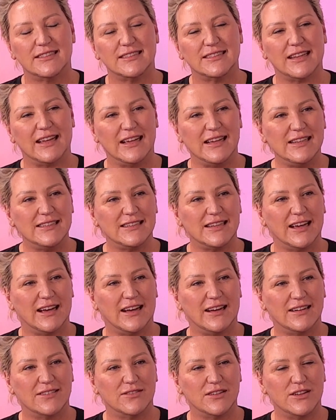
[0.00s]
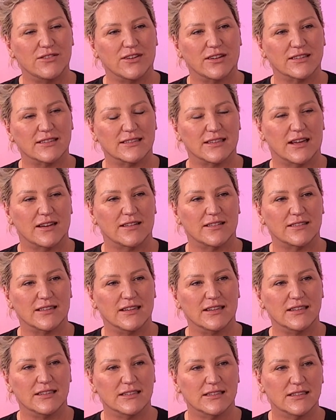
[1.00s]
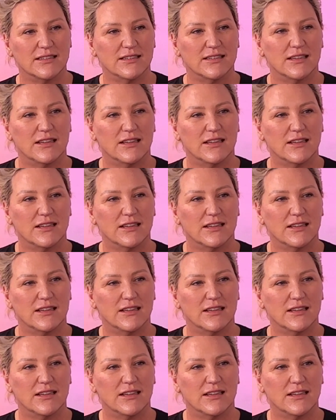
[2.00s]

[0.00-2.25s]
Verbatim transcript: It's just easier when you've got a son, I think.